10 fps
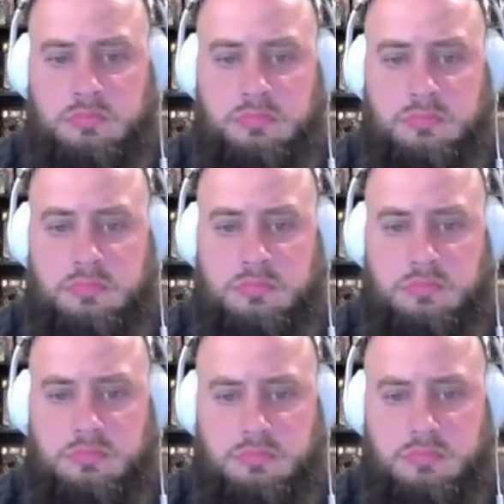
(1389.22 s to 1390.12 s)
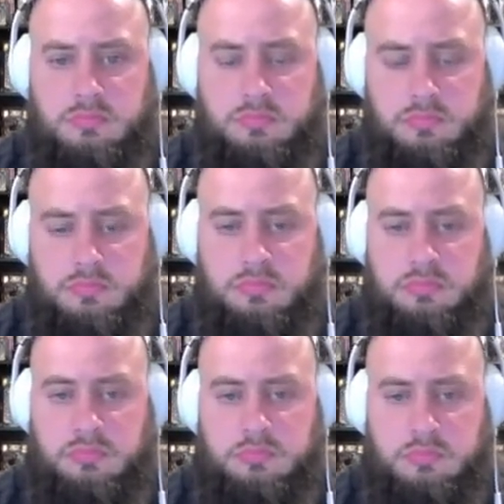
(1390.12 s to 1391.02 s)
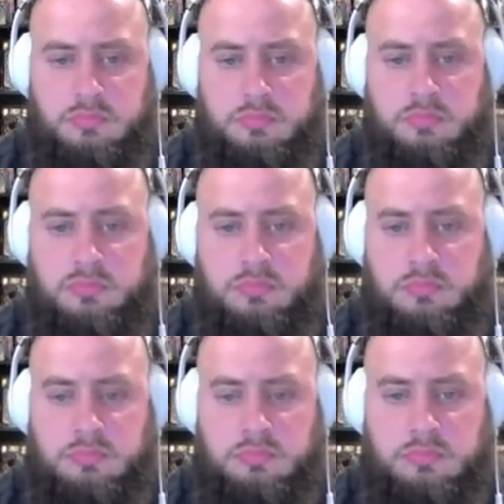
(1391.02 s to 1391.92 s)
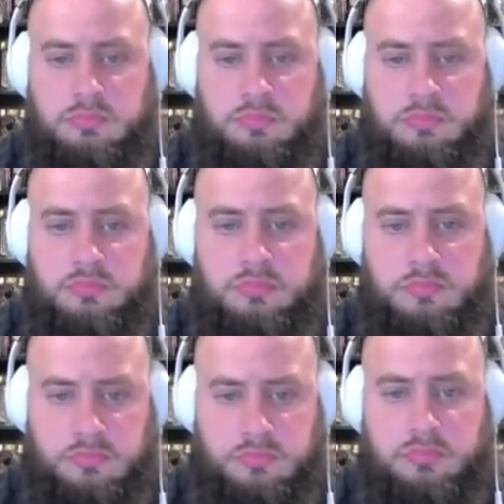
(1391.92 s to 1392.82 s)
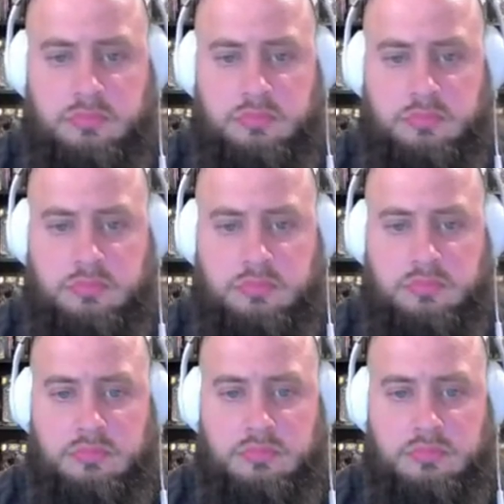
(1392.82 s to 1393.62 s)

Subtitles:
(not speaking)